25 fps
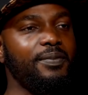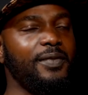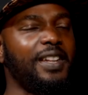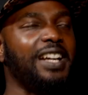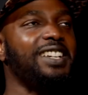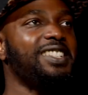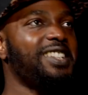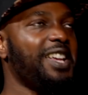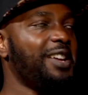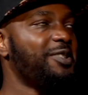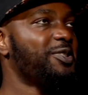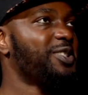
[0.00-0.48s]

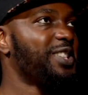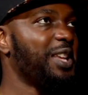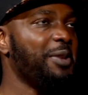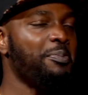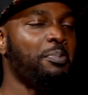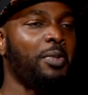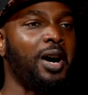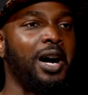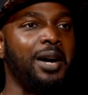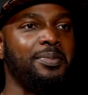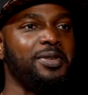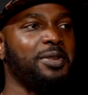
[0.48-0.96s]
I say
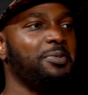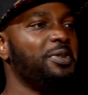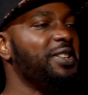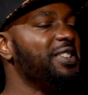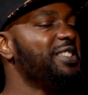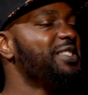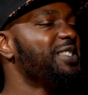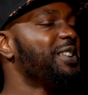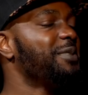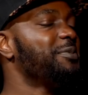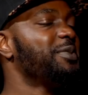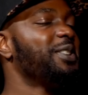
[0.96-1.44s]
mobs. I'm
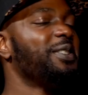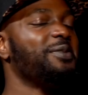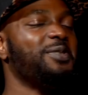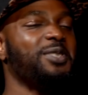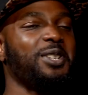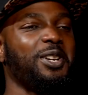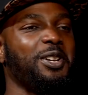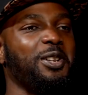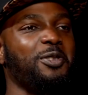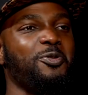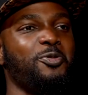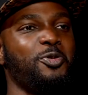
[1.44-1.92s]
not, I'm not even
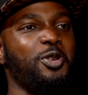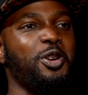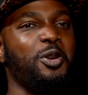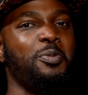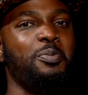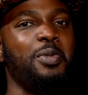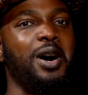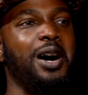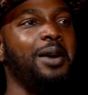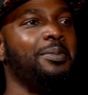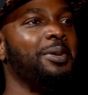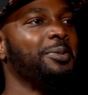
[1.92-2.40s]
talking a real
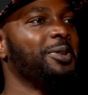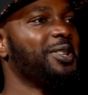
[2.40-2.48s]
mob.